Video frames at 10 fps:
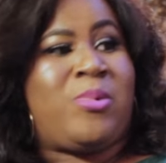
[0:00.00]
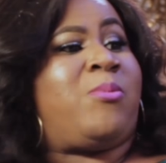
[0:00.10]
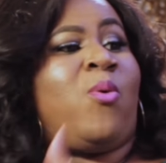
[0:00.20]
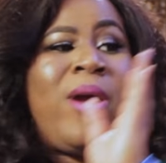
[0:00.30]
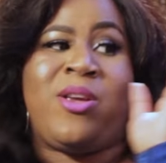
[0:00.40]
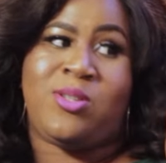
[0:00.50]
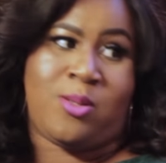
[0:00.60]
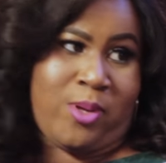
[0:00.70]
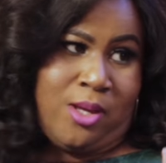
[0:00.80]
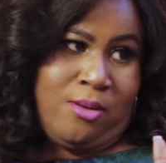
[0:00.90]
but I'm not where I used to
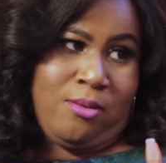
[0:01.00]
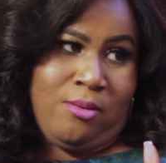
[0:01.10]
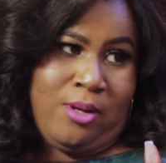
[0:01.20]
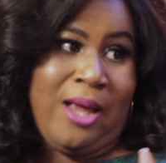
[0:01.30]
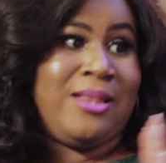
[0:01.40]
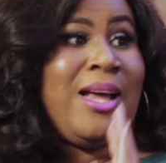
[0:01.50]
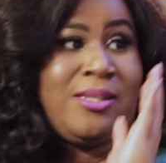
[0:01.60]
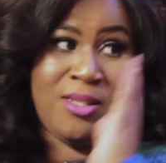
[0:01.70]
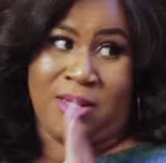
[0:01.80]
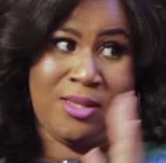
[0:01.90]
be. Yeah. And
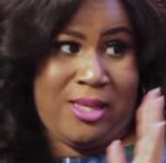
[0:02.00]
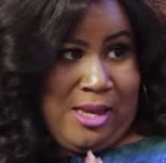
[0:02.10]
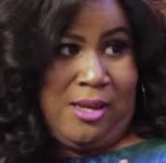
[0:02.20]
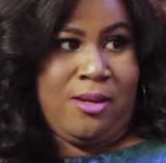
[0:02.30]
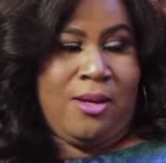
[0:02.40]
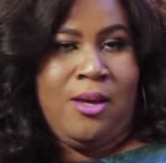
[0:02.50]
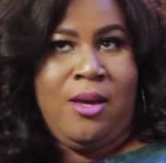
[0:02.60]
that's the good thing. Yeah.